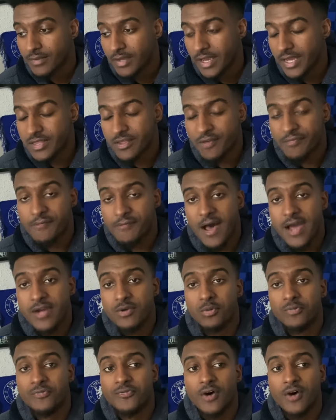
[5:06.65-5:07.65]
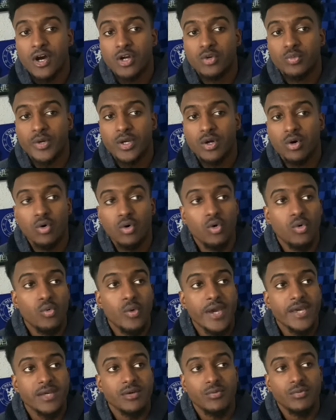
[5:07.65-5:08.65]
In the final third, we
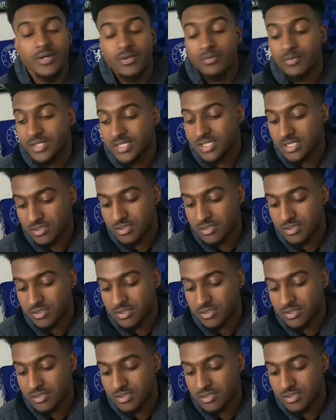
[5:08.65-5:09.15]
always we we,